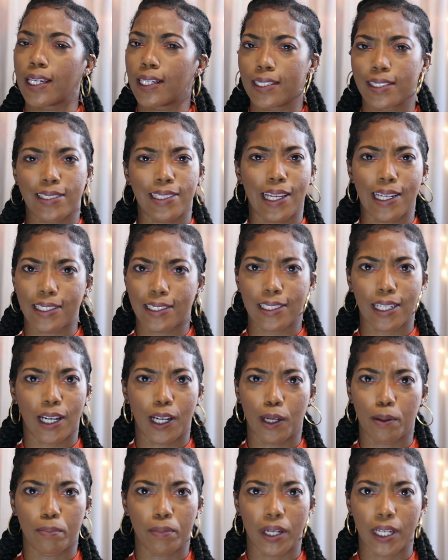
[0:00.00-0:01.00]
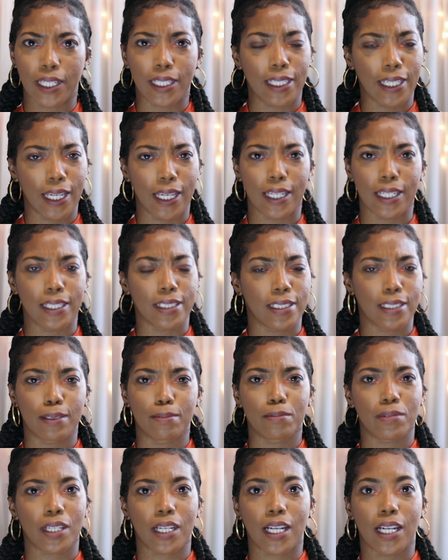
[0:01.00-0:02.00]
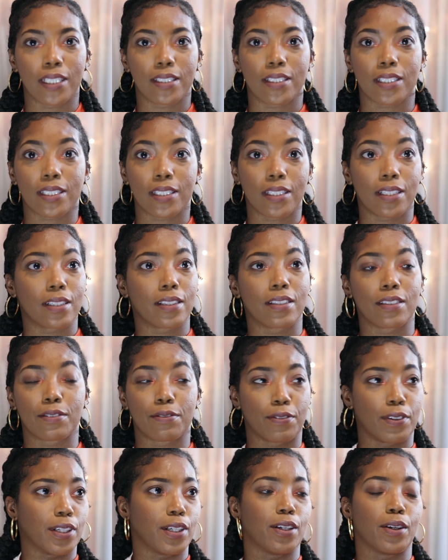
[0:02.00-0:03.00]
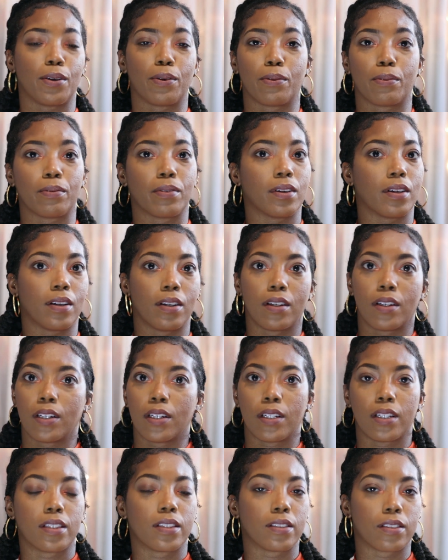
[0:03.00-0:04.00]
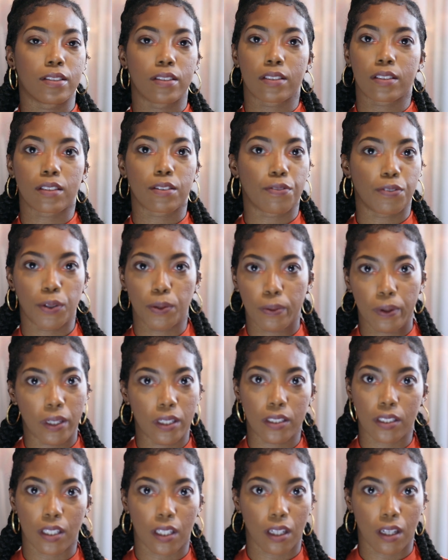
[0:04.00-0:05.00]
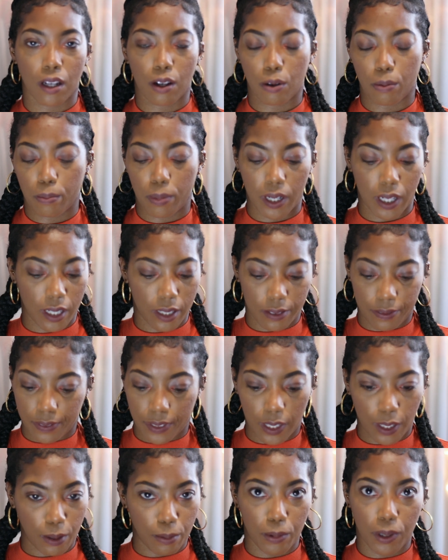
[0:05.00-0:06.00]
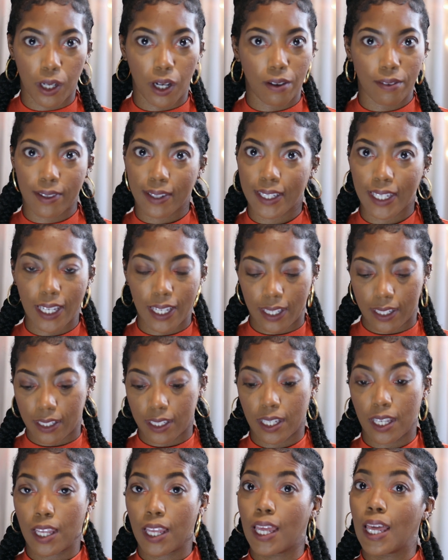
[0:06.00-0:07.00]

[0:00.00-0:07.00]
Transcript: It is that time again. It seems like I just did this video just a few weeks ago, but here we are again.